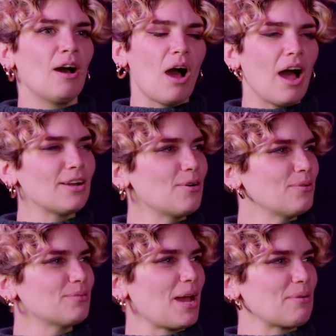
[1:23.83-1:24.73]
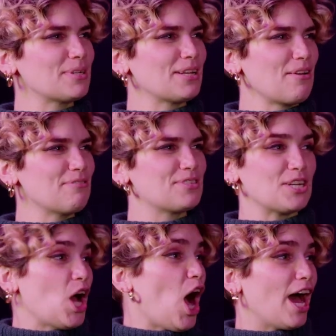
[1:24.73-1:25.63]
I would love to
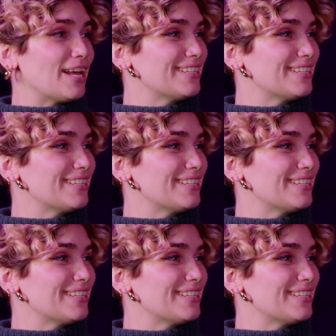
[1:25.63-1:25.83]
not.